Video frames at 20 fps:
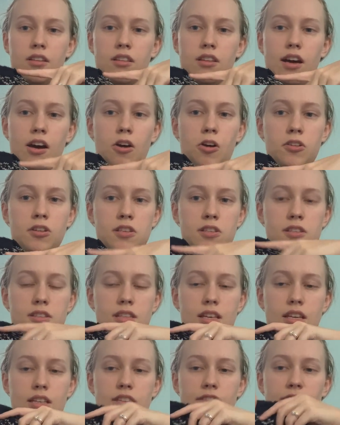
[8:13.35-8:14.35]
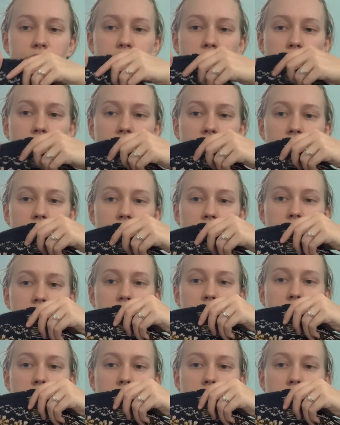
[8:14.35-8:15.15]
The hardest thing to figure out